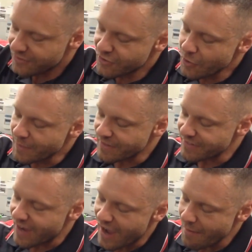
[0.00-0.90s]
Scoop at the
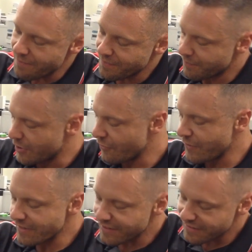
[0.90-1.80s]
top,
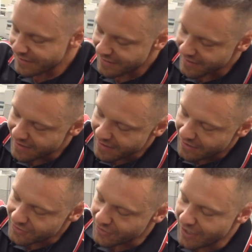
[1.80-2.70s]
perfect.
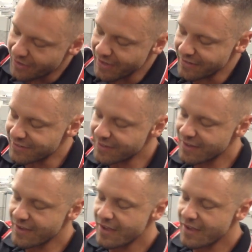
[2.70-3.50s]
So here it is.